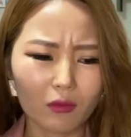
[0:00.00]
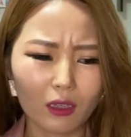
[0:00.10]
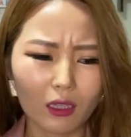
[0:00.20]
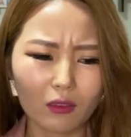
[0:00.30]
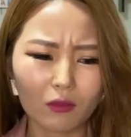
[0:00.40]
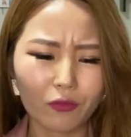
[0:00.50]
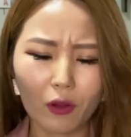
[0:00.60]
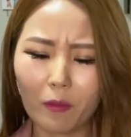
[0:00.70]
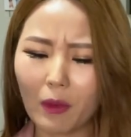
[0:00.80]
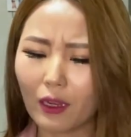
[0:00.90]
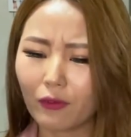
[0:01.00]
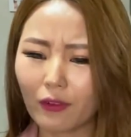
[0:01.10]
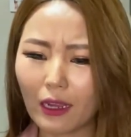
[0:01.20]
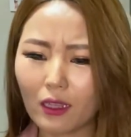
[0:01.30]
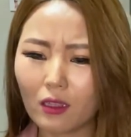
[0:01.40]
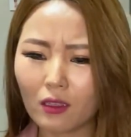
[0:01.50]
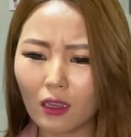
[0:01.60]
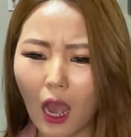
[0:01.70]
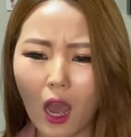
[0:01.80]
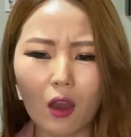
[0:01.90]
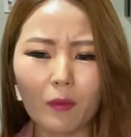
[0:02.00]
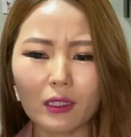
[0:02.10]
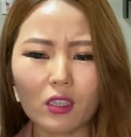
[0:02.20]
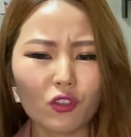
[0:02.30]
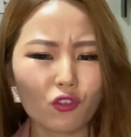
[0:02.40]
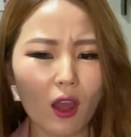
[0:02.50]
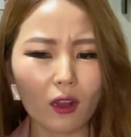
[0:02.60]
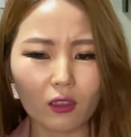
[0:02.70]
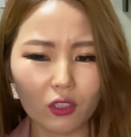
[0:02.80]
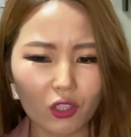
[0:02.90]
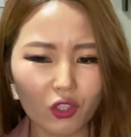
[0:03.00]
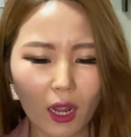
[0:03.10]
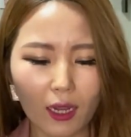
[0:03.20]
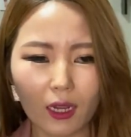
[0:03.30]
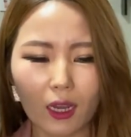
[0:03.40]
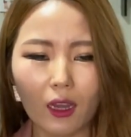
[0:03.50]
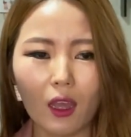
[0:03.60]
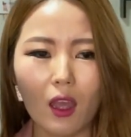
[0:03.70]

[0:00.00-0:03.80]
like from my friends how much struggled in China.